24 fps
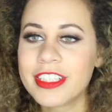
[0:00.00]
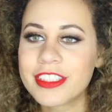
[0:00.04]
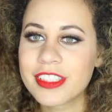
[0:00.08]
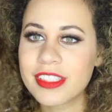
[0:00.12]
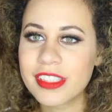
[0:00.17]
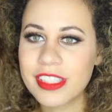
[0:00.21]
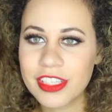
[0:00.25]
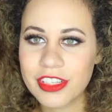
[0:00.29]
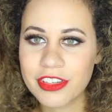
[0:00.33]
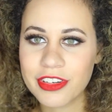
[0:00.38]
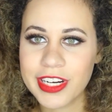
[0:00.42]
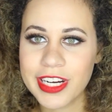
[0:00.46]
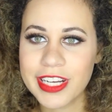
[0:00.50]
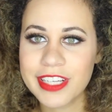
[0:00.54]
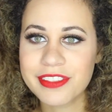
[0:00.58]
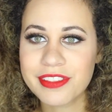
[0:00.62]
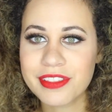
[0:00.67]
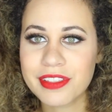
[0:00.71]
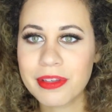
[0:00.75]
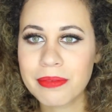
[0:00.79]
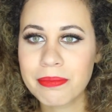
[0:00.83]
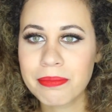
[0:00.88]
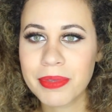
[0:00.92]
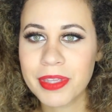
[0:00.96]
It's the
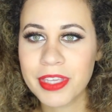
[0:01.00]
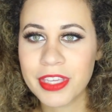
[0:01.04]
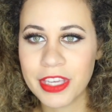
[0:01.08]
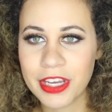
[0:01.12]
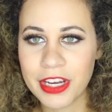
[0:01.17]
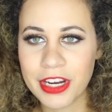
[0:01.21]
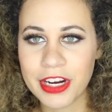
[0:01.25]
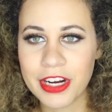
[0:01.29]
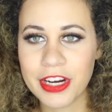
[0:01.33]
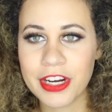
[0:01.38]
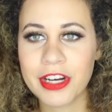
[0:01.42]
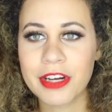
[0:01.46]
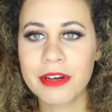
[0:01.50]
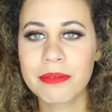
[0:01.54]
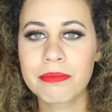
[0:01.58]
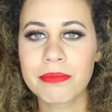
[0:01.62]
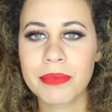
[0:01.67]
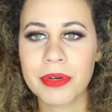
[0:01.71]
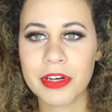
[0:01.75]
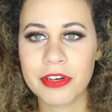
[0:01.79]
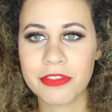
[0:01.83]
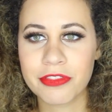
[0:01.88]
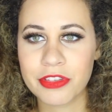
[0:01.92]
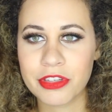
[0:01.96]
Grace Pure
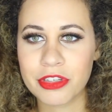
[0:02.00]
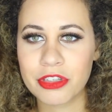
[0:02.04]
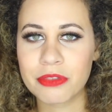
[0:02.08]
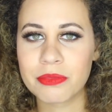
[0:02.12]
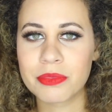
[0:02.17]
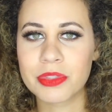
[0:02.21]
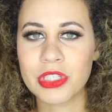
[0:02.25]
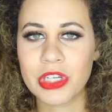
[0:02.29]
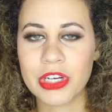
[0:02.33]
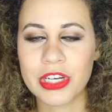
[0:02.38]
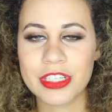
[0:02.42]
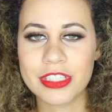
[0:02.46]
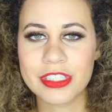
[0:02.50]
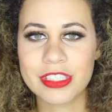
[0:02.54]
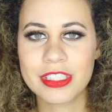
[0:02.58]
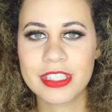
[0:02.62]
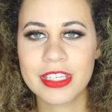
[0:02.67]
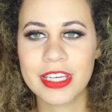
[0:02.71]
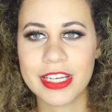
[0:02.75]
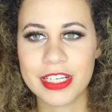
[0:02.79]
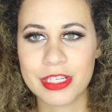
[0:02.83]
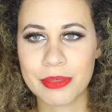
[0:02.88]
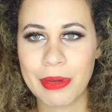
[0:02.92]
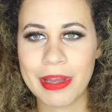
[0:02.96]
Perfume. Sorry, I
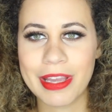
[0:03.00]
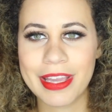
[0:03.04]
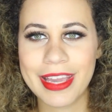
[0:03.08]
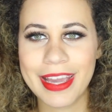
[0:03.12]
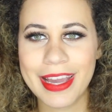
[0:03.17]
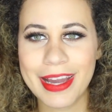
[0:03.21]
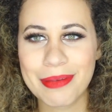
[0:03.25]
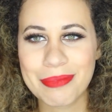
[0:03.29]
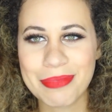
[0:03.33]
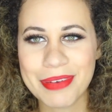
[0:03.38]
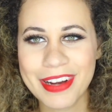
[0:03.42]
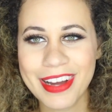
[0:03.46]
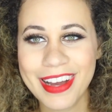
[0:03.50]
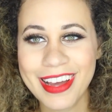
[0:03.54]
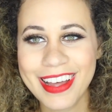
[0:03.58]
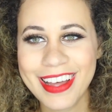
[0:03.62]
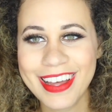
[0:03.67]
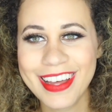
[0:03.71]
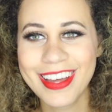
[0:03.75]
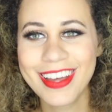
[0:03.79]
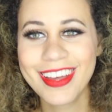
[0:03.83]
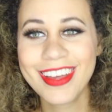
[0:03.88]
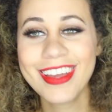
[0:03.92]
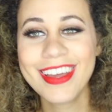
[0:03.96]
just kicked my
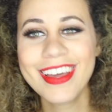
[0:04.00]
camera.